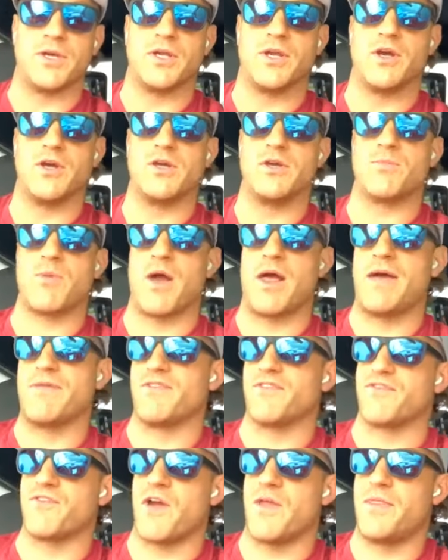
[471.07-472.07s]
You know, you probably
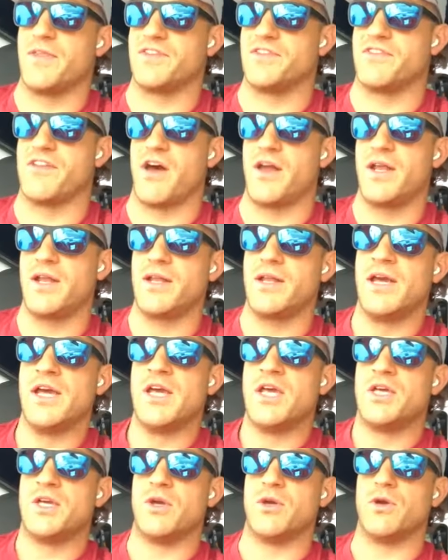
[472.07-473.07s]
have a friend that's done it,
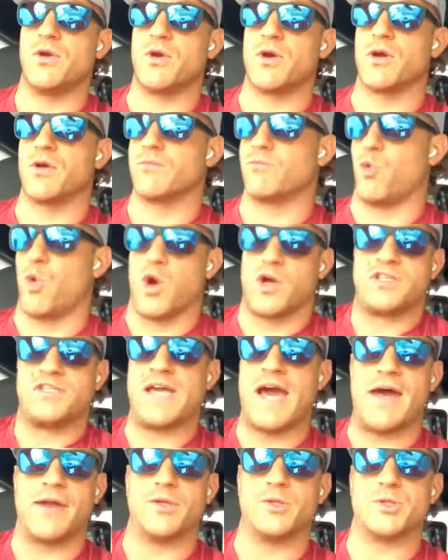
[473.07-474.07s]
you are
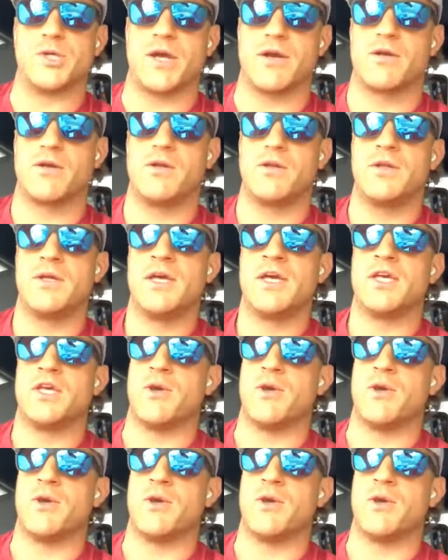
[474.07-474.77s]
worked out in general,